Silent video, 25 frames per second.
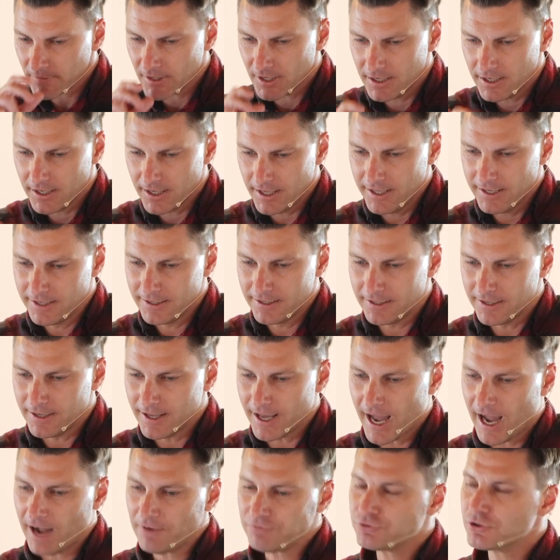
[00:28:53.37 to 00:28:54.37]
and
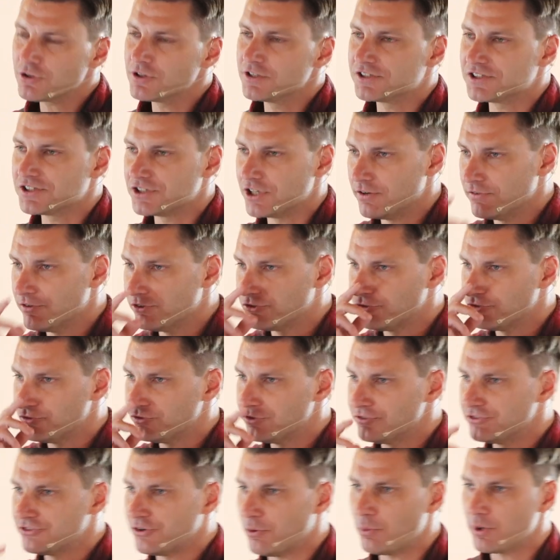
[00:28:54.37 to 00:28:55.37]
after the service,
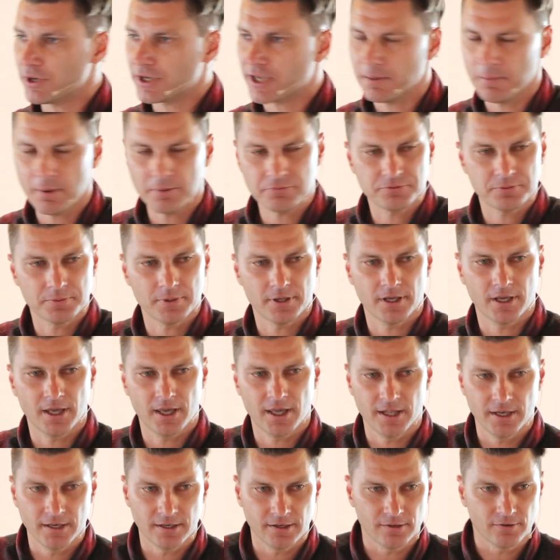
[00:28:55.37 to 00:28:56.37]
someone came up to me,
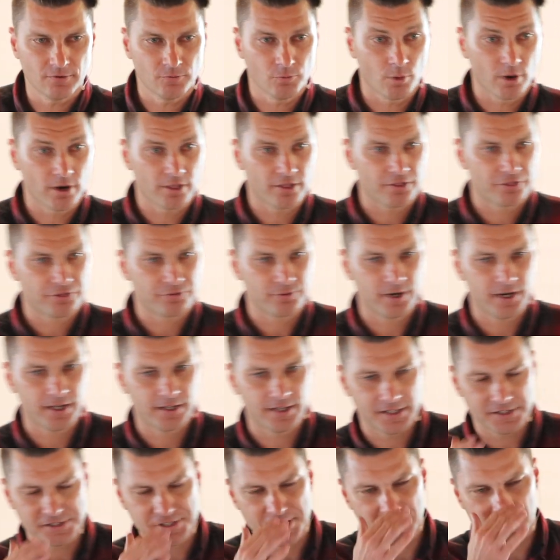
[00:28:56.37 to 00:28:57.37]
and one of the three, and they
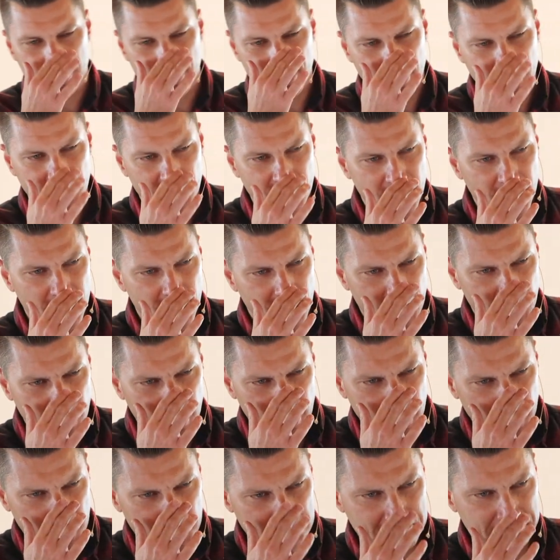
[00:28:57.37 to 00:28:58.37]
said,
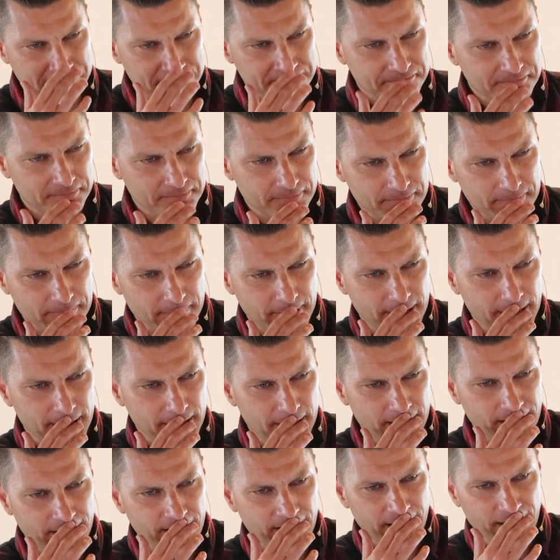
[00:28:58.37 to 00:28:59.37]
um,
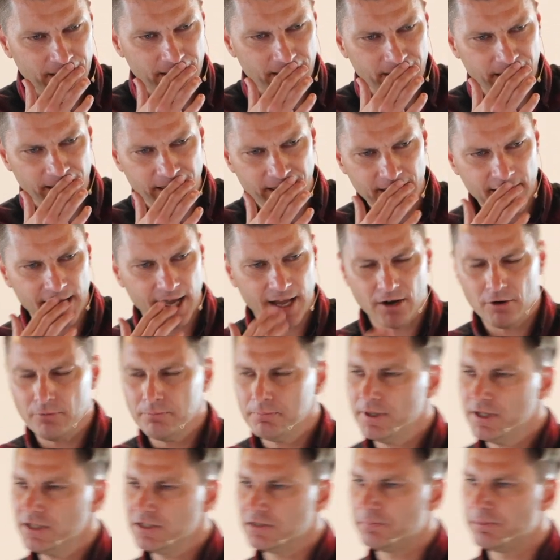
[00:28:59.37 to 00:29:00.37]
Hey, I don't
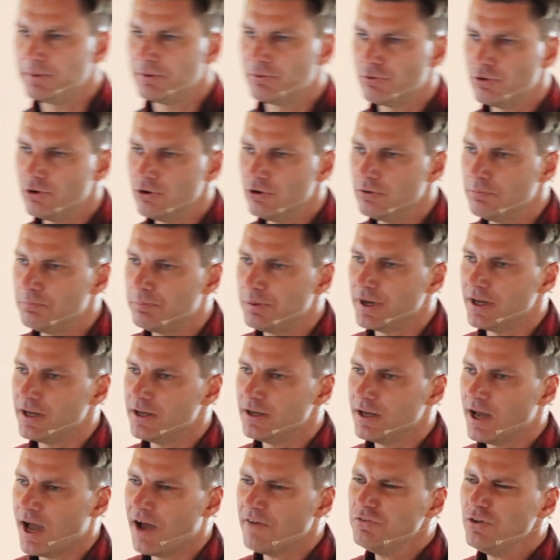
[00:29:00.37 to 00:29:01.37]
mean to be rude, but
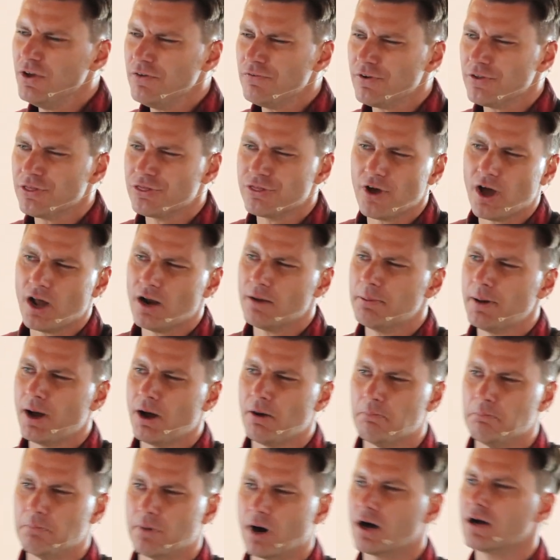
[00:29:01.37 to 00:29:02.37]
have you ever thought
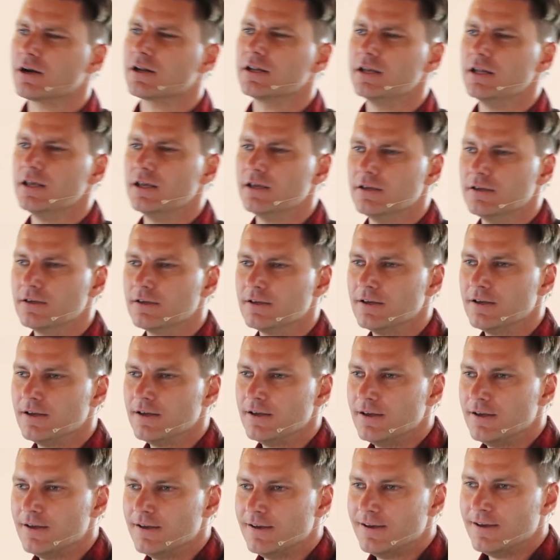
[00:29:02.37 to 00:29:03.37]
about marketing?
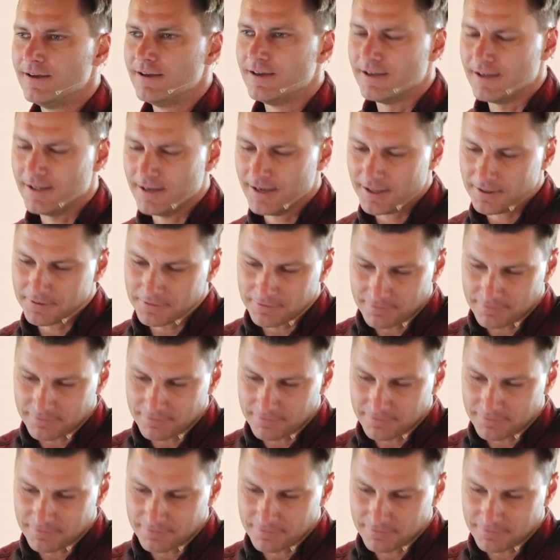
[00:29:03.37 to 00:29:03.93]
And I,